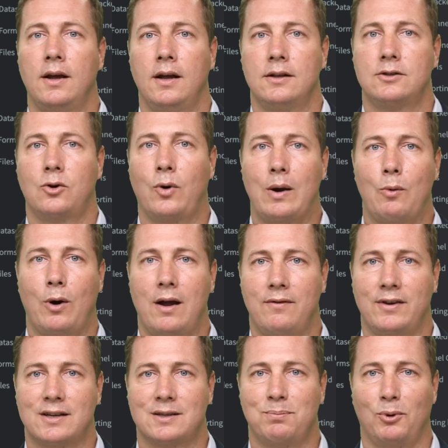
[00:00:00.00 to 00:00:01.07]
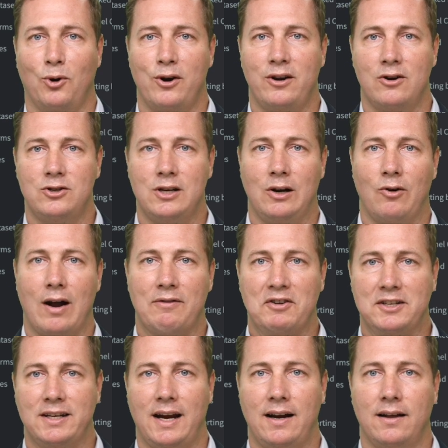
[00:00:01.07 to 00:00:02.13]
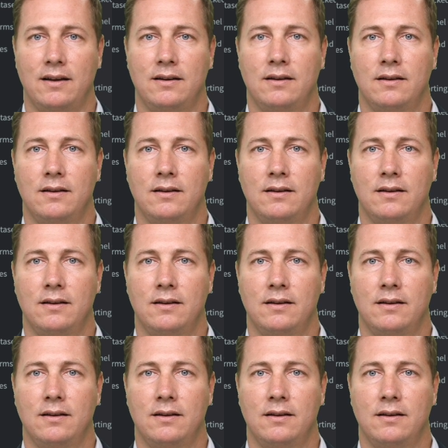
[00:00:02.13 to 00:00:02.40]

It's a great way of exploring your geographic data.